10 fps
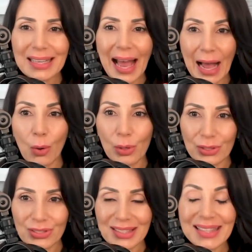
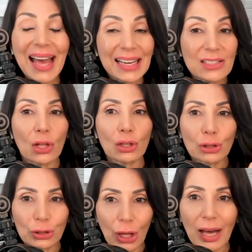hours. That is a
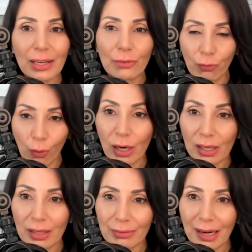lot of work,
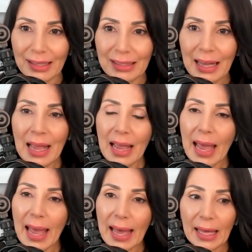right?
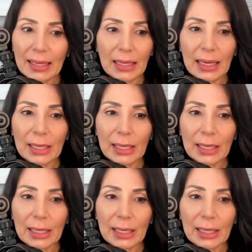And in